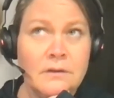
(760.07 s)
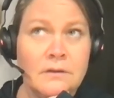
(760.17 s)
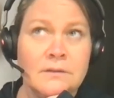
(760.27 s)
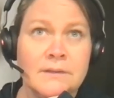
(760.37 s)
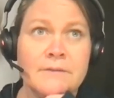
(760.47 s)

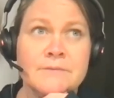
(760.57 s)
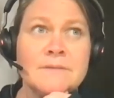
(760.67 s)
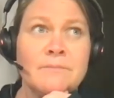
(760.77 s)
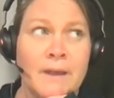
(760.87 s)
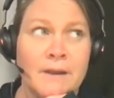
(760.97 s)
Oh, that was
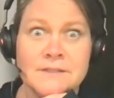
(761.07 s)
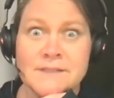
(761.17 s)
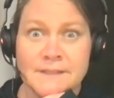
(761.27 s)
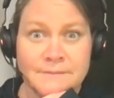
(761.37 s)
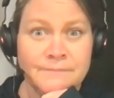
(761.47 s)

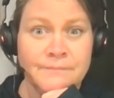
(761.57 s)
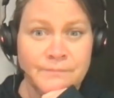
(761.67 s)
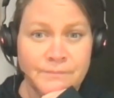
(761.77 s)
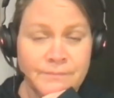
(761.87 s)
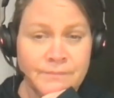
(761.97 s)
embarrassing.
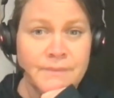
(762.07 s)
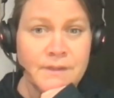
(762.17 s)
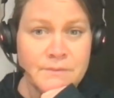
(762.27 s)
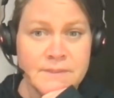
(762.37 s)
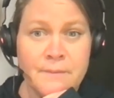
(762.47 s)

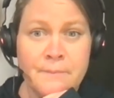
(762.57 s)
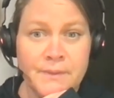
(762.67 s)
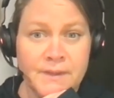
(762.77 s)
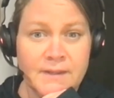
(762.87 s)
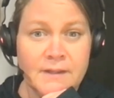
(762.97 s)
That was
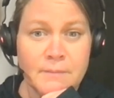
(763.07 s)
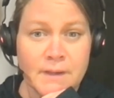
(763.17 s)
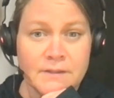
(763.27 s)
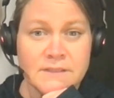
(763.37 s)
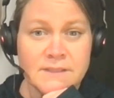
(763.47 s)
completely
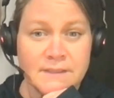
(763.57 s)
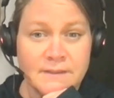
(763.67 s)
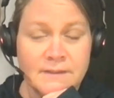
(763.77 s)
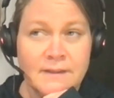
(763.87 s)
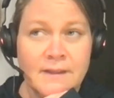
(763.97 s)
embarrassing.
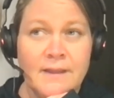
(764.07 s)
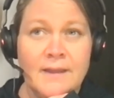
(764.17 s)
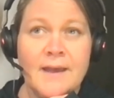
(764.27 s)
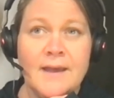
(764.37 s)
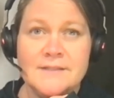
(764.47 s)

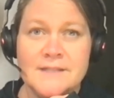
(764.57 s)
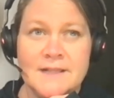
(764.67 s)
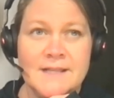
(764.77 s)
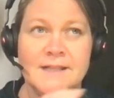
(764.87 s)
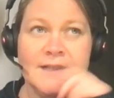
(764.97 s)
And to
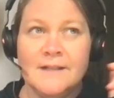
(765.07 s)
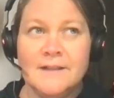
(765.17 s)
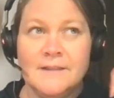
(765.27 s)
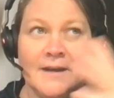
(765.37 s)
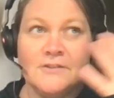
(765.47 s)
think
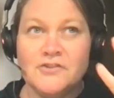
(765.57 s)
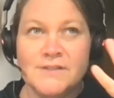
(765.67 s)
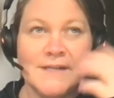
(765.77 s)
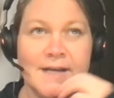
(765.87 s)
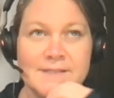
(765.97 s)
that
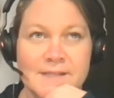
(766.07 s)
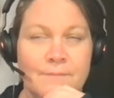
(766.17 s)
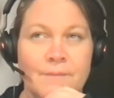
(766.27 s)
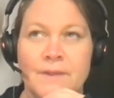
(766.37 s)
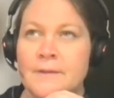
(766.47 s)
just adds up.